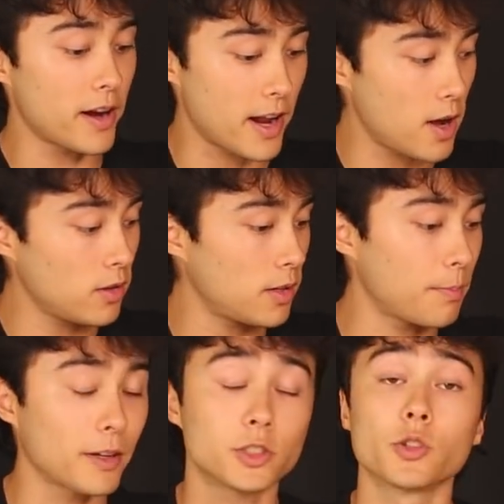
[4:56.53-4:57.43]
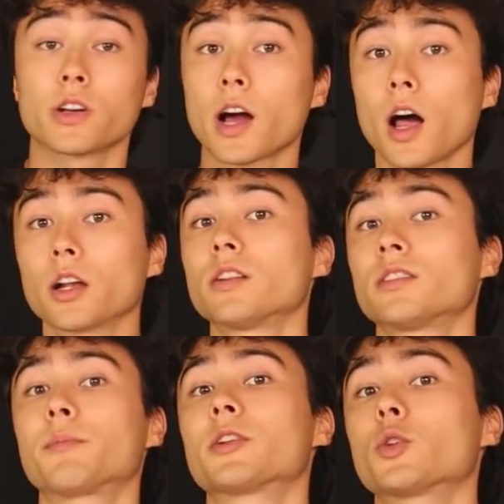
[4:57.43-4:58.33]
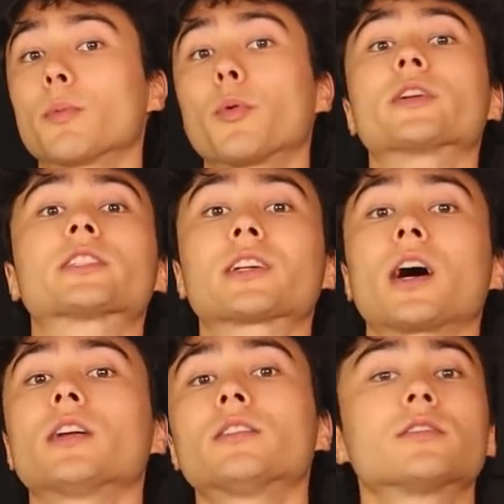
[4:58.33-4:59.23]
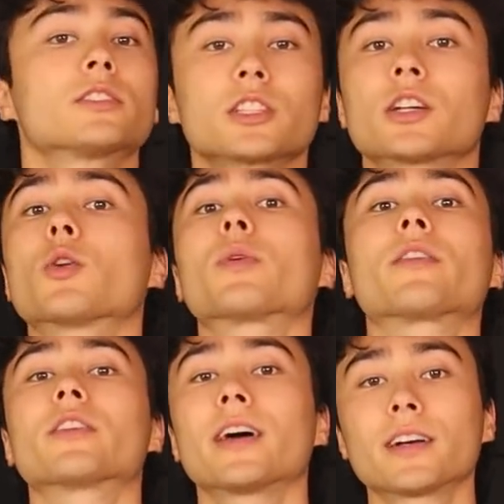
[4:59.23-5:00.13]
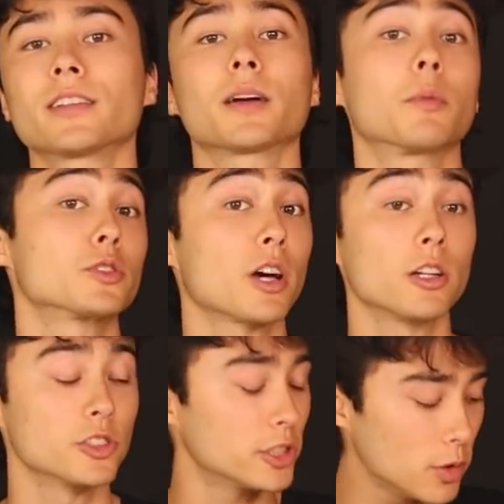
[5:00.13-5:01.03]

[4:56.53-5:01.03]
right now I'm about to do the collar. I'm going to do a pointed collar. It's going to go around the neck like most collars